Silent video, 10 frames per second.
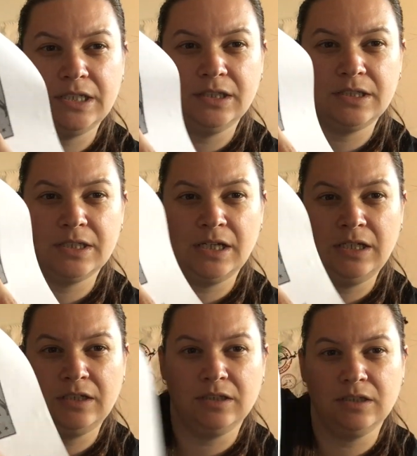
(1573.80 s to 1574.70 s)
and the
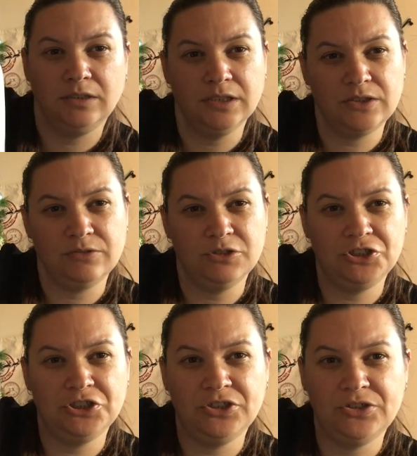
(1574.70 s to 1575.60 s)
date and just do her
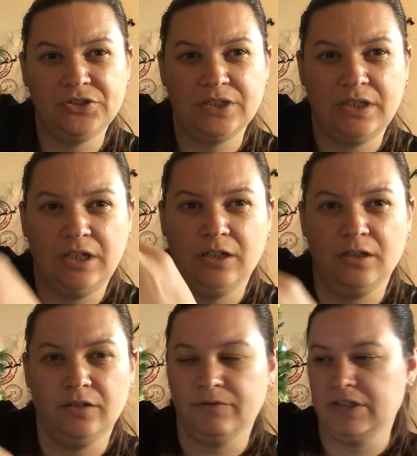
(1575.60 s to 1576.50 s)
shoes, and then
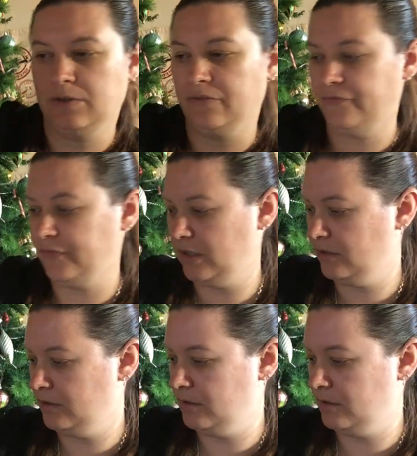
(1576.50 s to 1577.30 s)
the rest can fit.